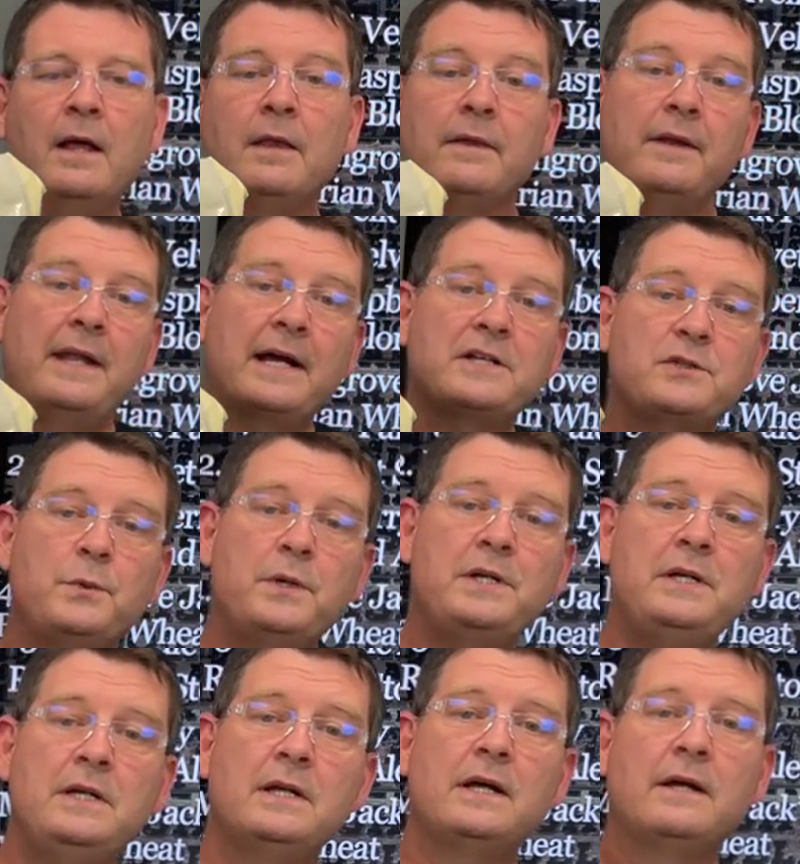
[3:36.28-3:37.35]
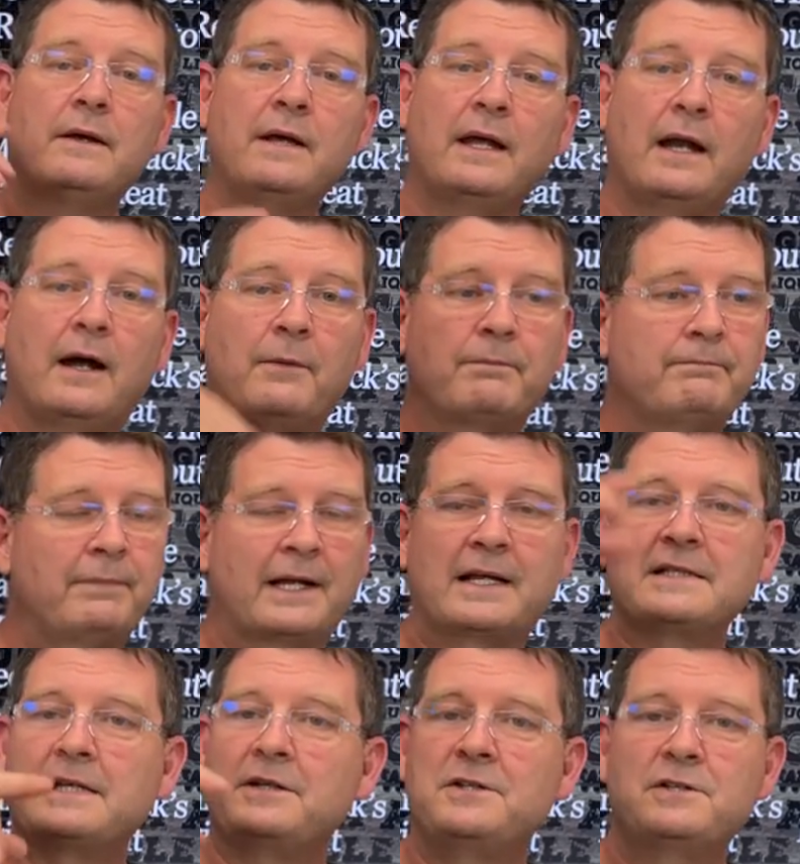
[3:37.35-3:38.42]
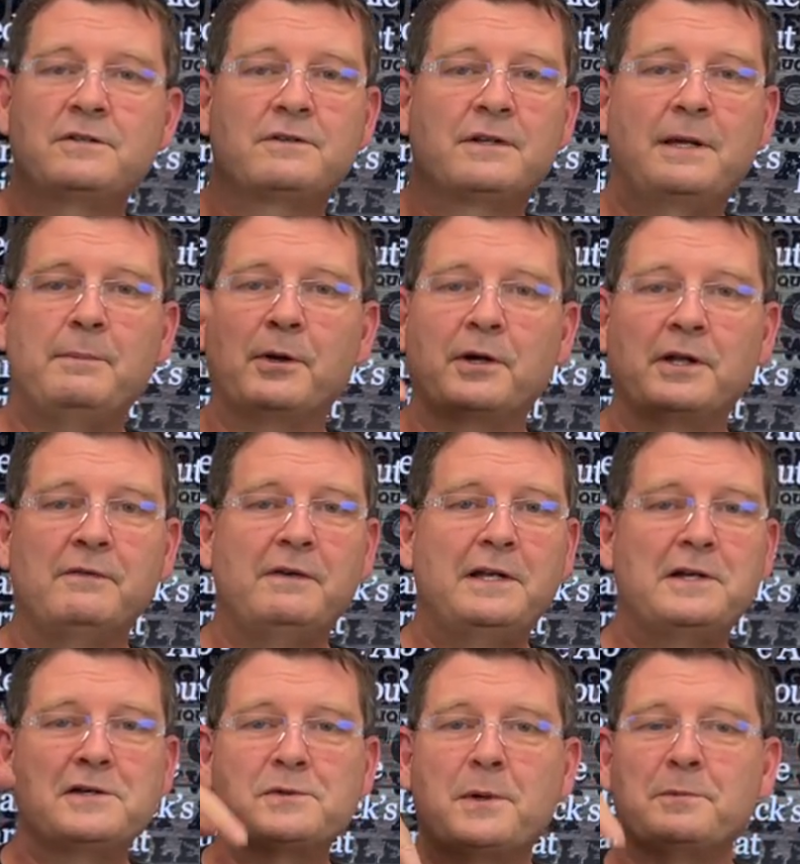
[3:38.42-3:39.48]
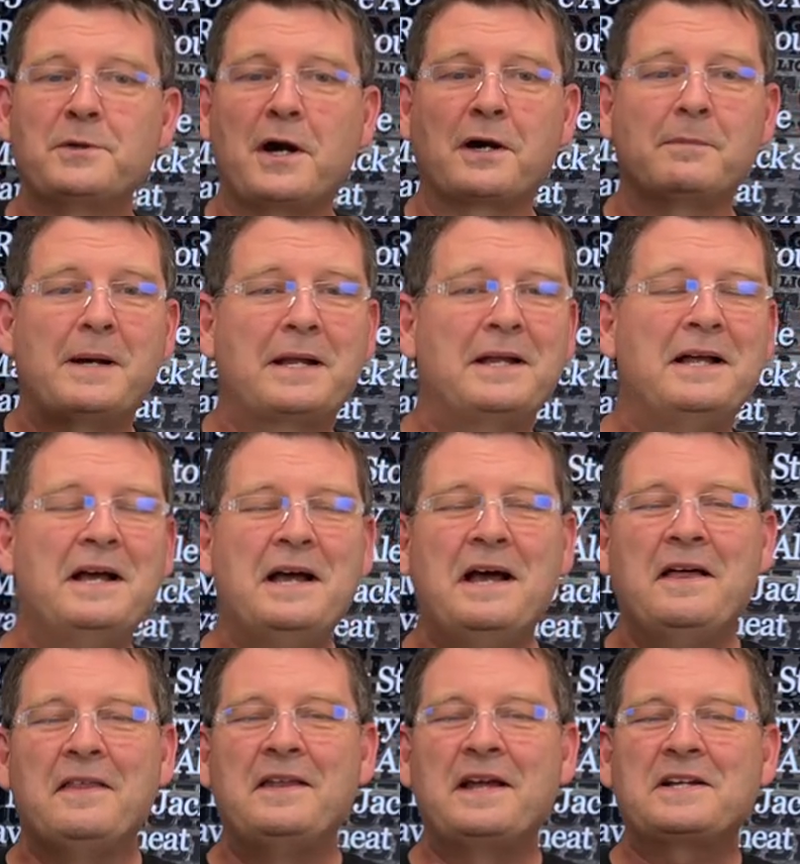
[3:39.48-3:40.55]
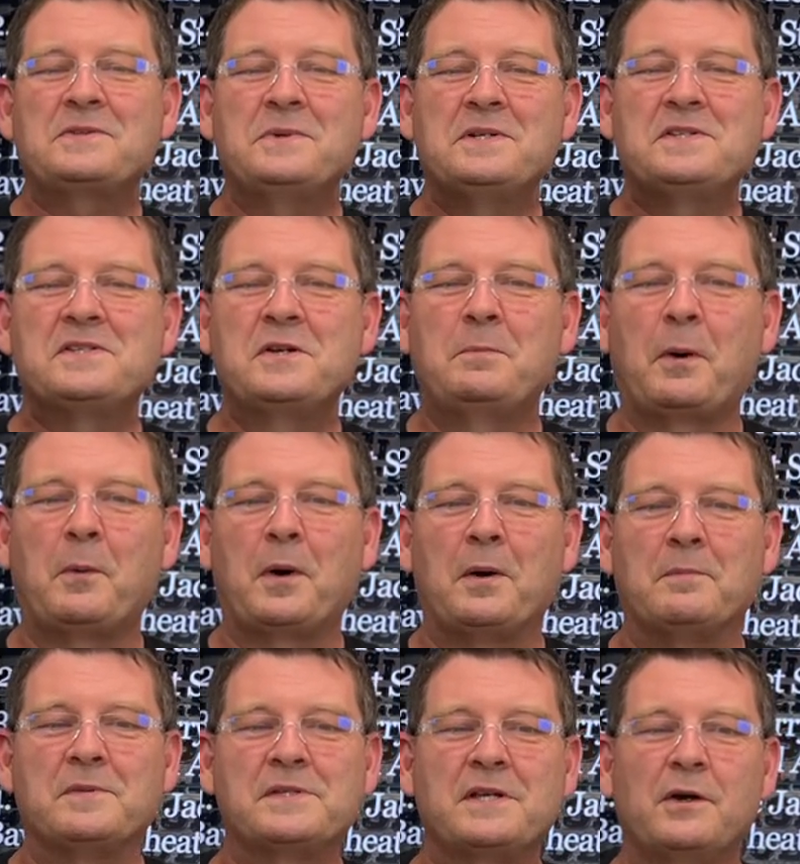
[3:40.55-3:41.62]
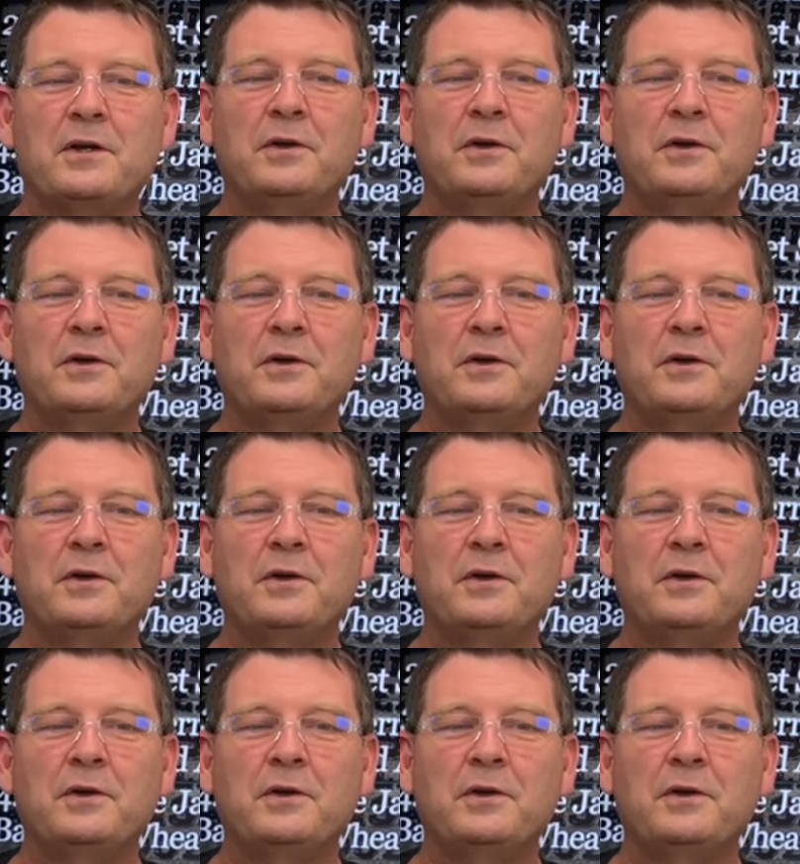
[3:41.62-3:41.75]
The next one, and I'll, like I said, you keep looking at the videos while I'm talking about it. The next one is superworms.